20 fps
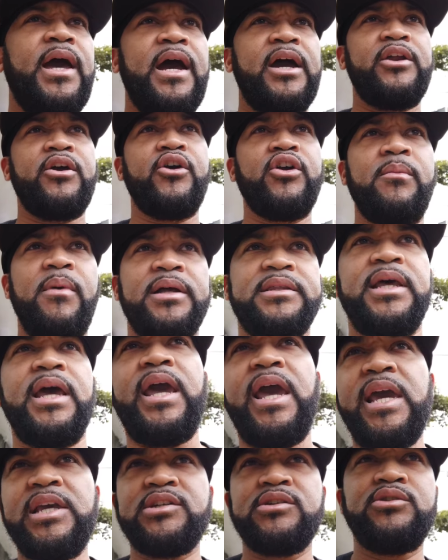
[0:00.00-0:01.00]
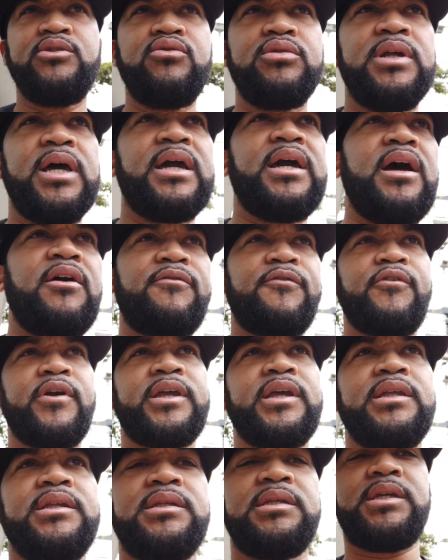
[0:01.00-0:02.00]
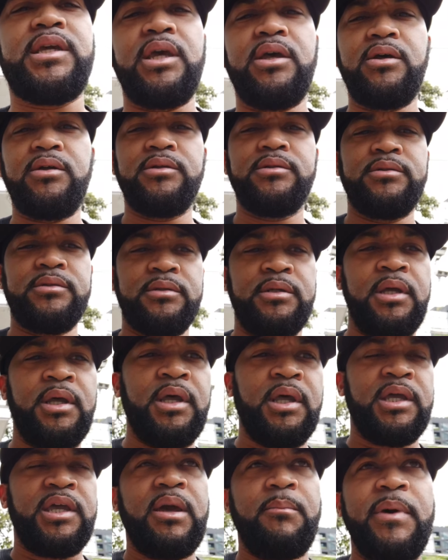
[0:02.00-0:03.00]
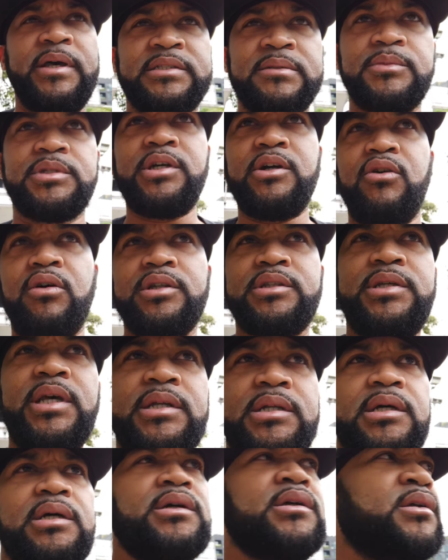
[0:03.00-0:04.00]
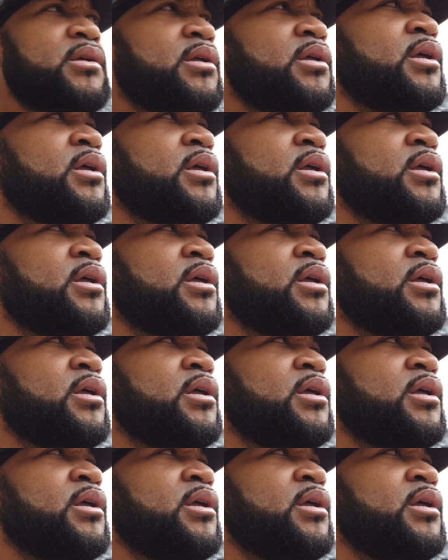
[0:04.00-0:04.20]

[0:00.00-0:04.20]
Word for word: I heard about that Asian dude that got freaking killed. He had met some chick on Tinder.